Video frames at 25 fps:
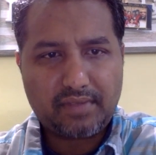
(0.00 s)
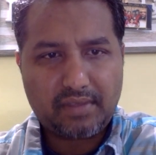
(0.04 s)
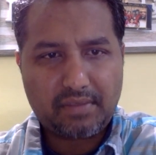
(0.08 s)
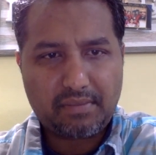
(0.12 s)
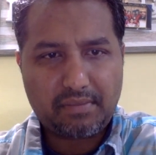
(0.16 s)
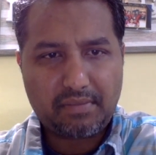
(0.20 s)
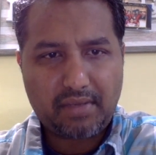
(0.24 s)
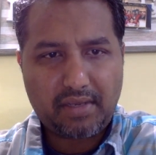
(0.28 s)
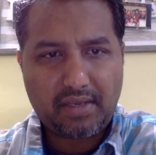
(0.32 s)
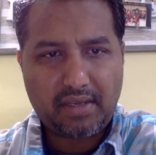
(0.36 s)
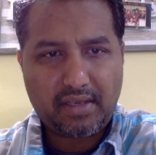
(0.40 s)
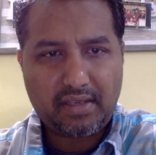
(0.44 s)

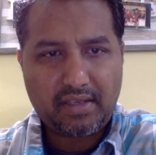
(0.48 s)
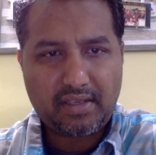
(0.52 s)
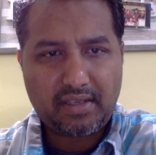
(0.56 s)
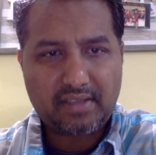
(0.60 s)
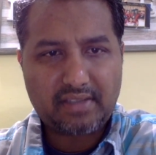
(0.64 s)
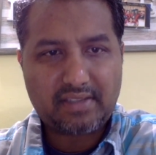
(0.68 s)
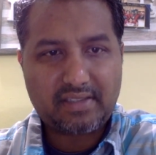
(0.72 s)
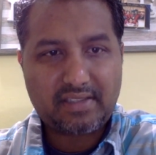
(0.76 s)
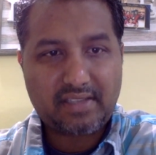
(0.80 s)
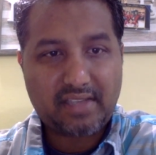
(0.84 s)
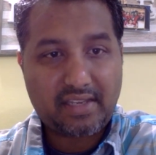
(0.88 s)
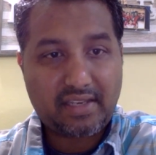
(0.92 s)
Amen.
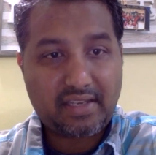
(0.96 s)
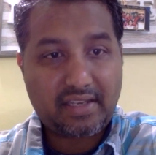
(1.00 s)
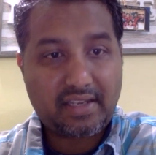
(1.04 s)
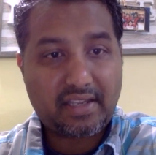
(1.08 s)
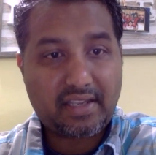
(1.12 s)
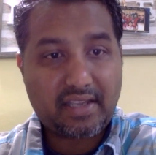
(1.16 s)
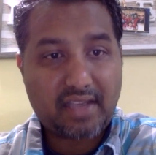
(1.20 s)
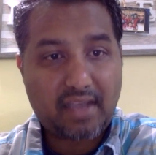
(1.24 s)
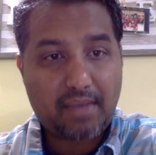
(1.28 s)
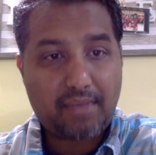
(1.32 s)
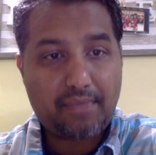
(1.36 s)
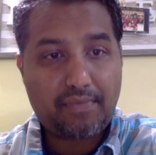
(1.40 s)
And stand in
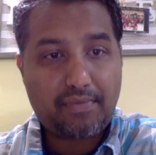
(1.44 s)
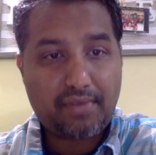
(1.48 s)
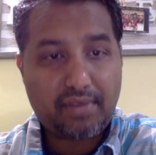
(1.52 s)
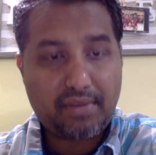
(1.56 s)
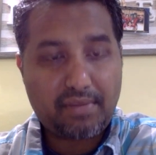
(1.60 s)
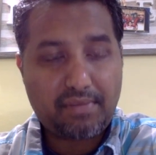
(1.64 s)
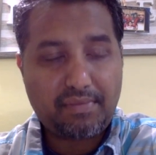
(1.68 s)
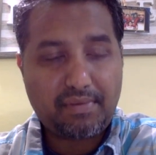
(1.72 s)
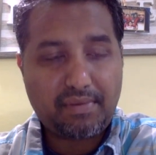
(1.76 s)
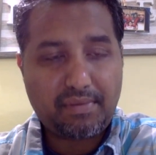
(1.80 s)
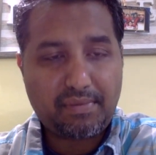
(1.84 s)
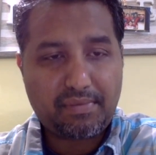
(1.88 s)
a gap for
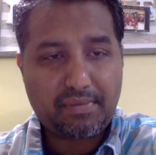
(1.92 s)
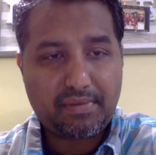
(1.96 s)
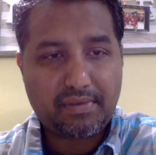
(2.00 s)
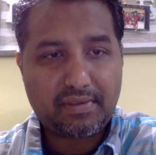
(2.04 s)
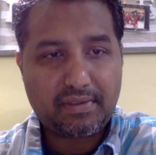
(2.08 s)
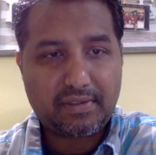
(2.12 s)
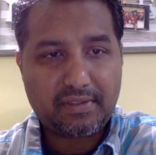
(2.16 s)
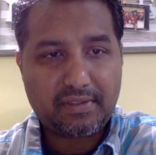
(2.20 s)
the people.